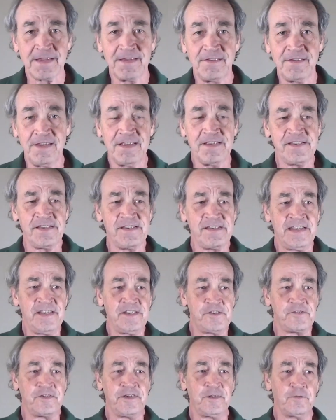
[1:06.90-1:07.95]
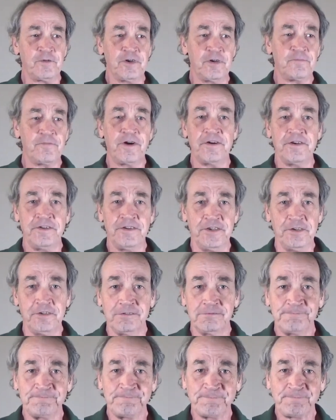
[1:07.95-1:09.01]
this is History of the World Part 2.
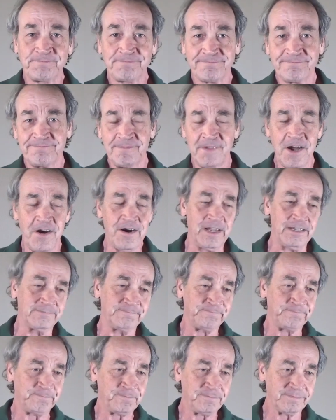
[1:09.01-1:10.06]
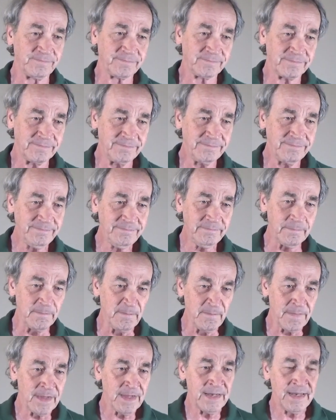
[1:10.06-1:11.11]
All right.
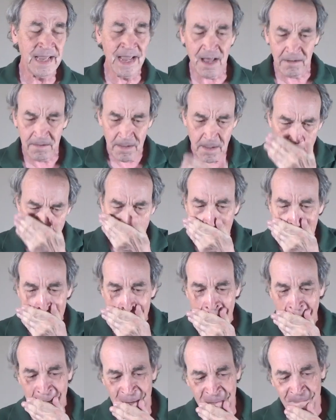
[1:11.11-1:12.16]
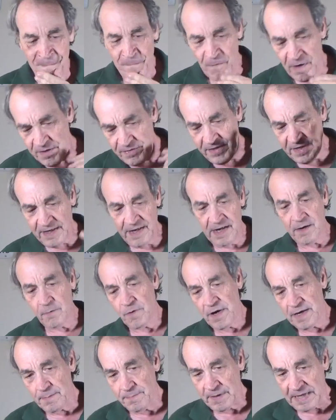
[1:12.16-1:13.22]
Now, one thing that I
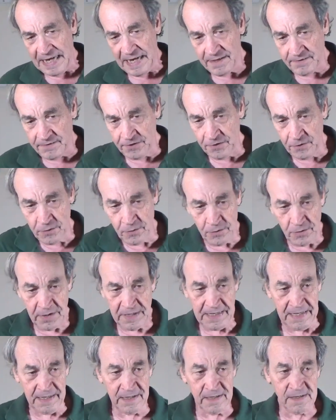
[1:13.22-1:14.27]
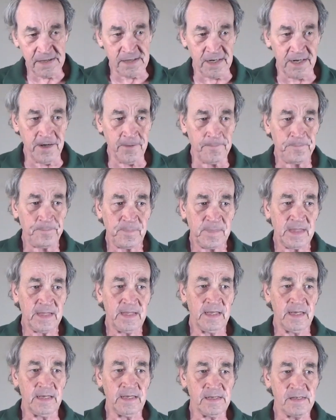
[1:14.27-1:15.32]
want to get to is
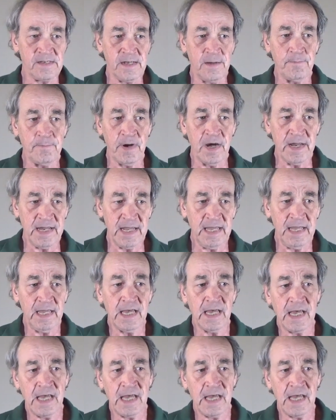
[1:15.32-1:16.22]
somebody